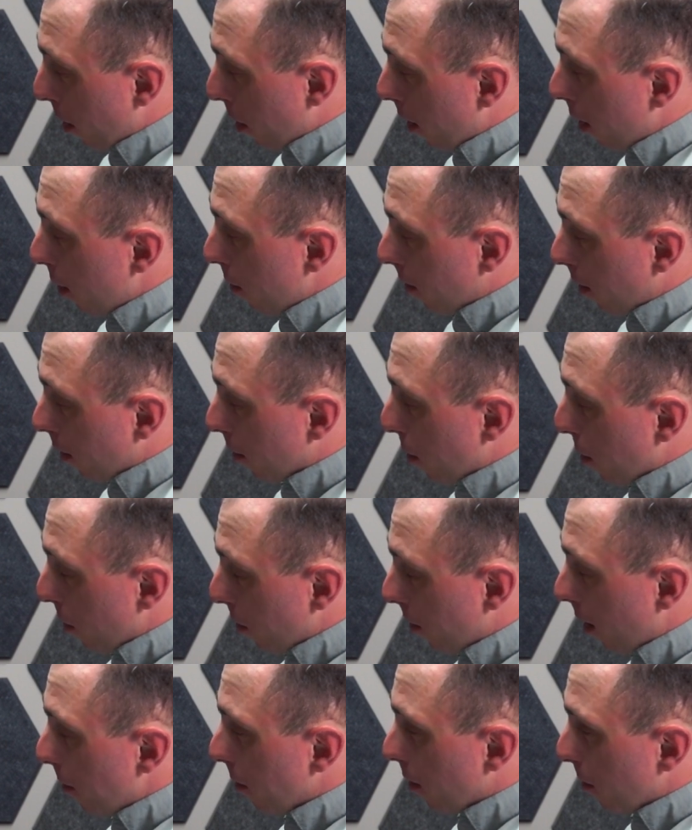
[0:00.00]
used his
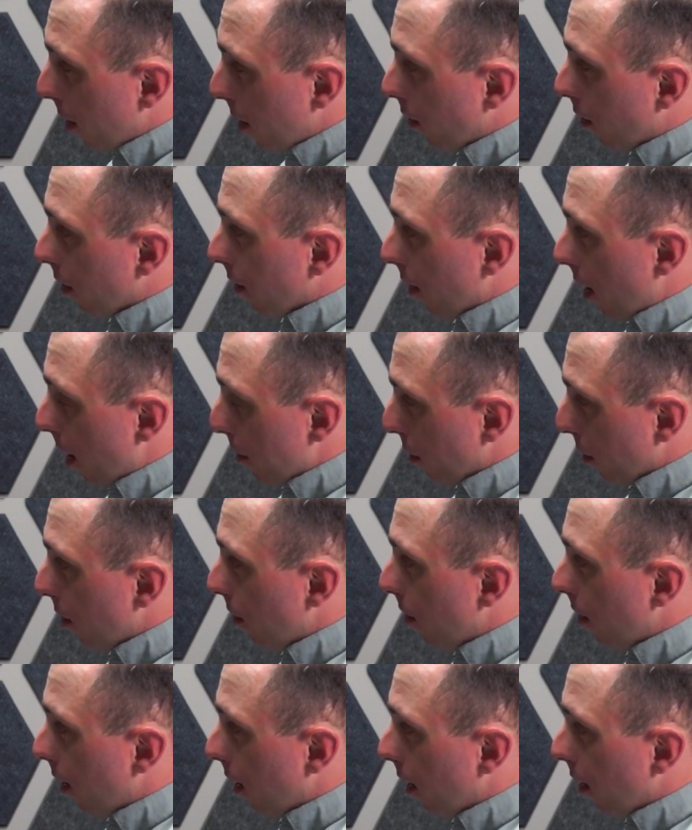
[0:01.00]
pro tem speech as an
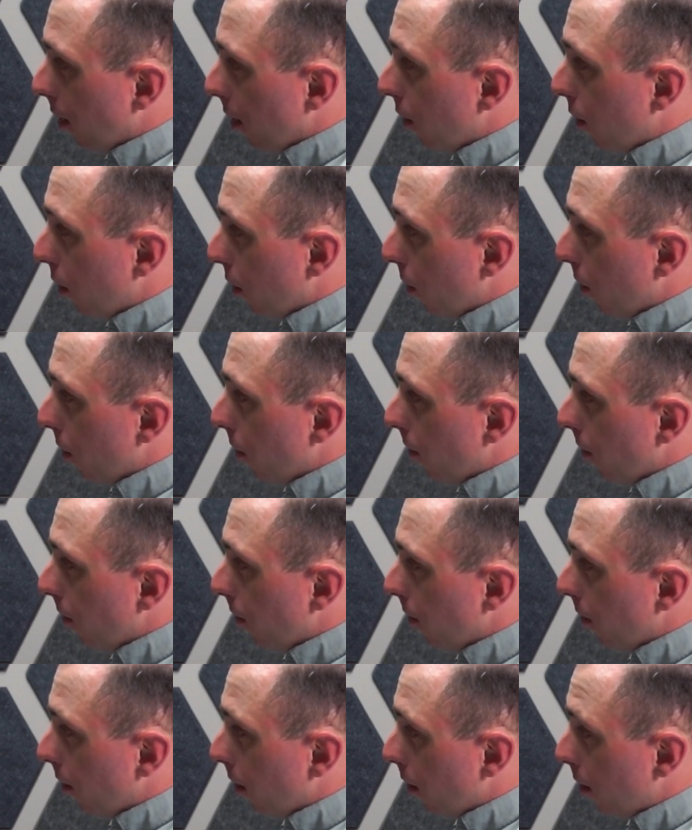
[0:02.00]
opportunity to
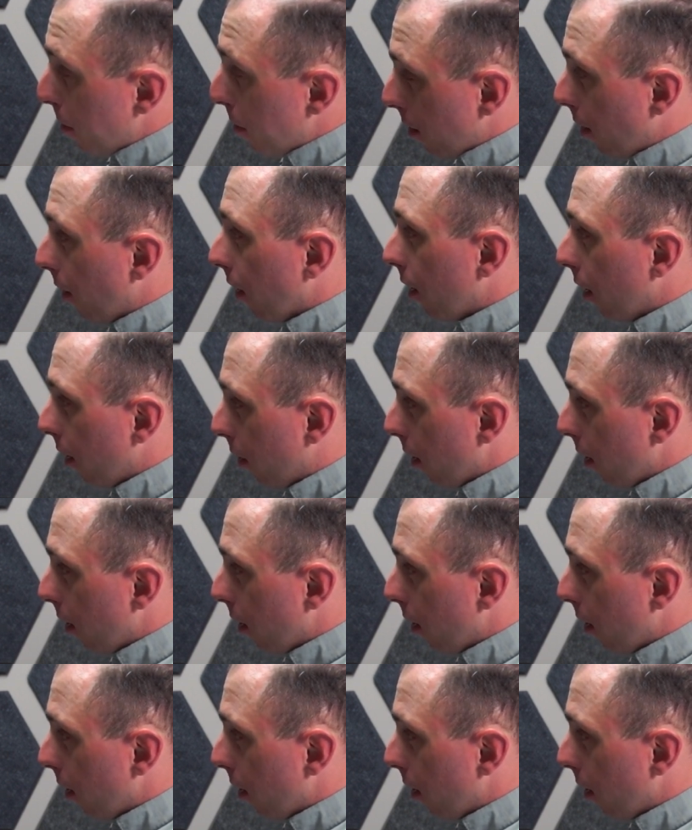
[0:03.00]
specifically